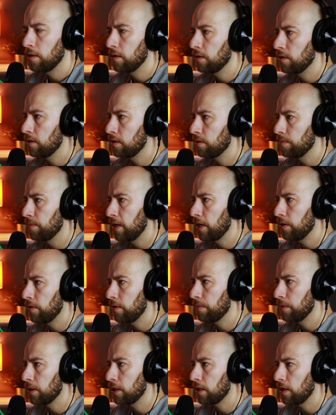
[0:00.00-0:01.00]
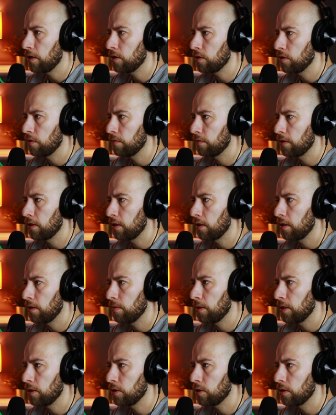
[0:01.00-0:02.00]
this is my replication of that
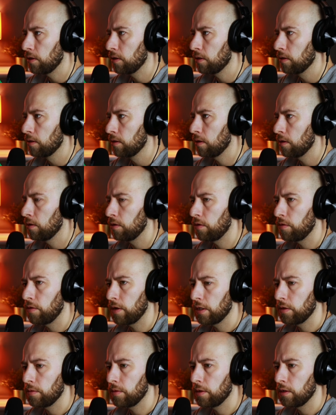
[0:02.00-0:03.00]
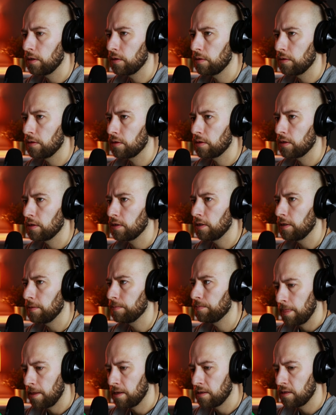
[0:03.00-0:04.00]
animation on the right window, as you can see.
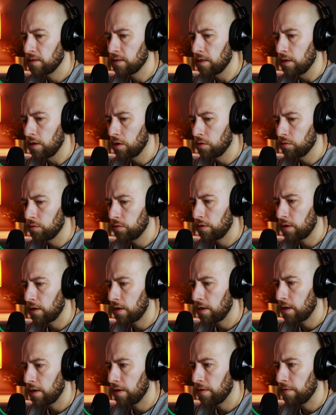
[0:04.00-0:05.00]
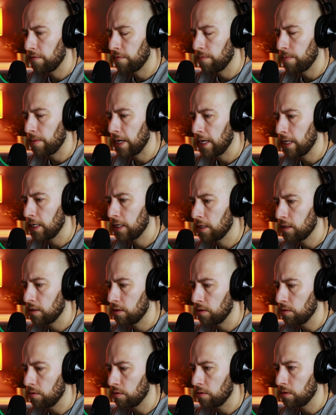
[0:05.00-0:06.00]
This is the notary. I've made
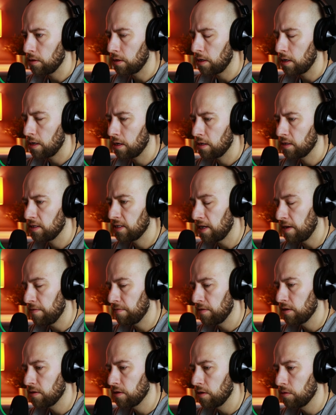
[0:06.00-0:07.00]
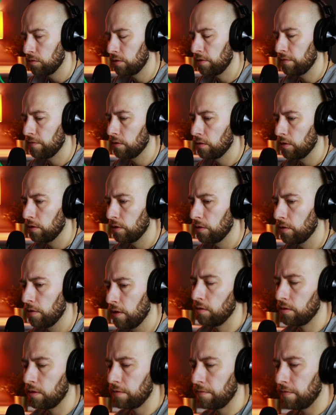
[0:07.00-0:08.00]
it. You saved this notary for you.
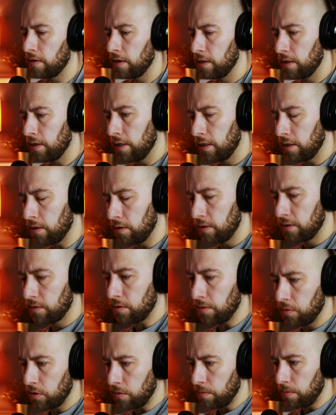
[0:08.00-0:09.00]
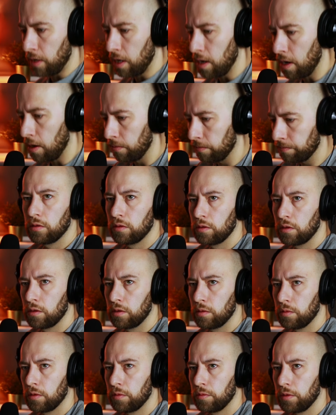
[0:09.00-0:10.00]
You can find the link in the description below. So
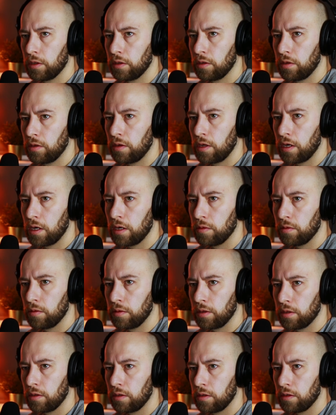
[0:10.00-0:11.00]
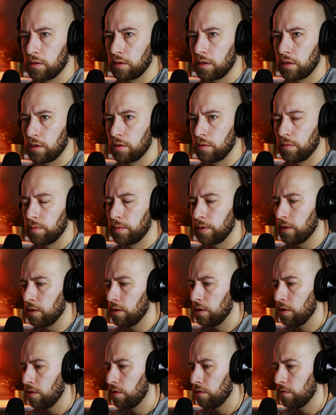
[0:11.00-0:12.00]
what we're gonna do now, we're gonna open
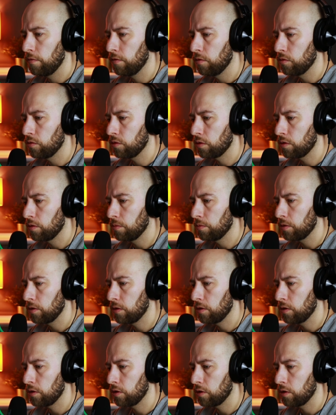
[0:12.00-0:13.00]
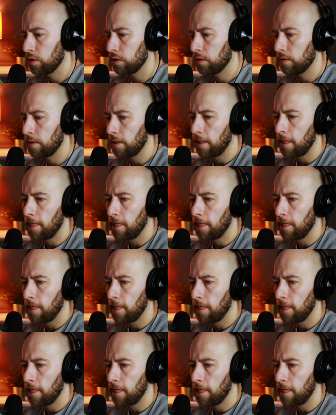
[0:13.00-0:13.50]
new Fusion composition.